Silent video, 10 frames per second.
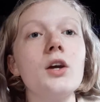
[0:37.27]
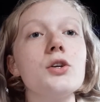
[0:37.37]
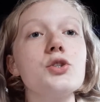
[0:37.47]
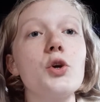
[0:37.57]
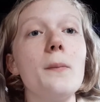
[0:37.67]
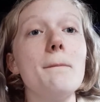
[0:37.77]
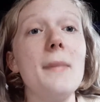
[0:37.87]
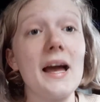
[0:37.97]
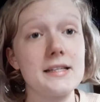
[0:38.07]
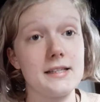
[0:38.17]
So
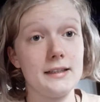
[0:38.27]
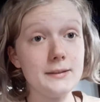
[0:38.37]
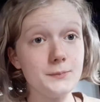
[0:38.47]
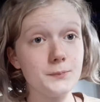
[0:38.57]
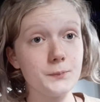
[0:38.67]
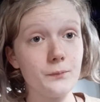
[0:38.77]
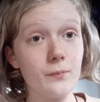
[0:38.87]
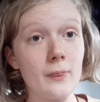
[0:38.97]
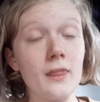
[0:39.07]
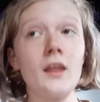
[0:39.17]
matter
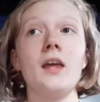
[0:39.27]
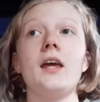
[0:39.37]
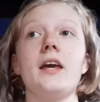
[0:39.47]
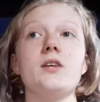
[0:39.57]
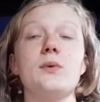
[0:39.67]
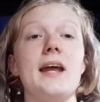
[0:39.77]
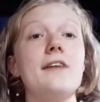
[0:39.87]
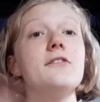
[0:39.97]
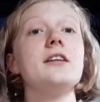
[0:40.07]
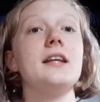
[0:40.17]
is what
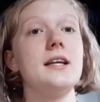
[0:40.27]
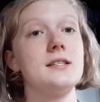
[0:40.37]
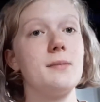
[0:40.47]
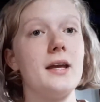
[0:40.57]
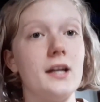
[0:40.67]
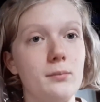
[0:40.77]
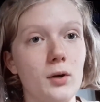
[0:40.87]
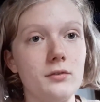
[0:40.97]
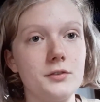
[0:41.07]
everything is made up of.